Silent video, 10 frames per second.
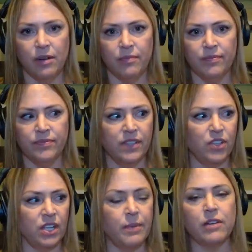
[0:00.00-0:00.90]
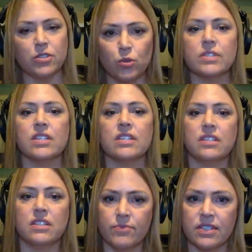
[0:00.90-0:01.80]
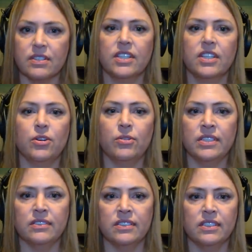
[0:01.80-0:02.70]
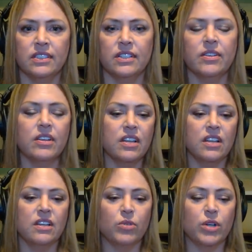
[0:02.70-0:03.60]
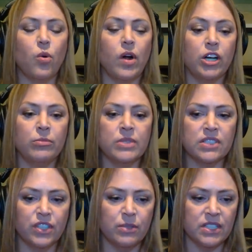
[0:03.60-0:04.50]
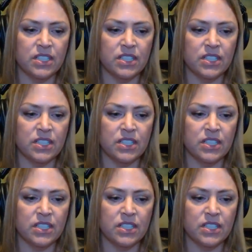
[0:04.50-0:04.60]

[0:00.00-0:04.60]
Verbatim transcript: Um, if you think about school systems, right. you know, and yeah. requirements for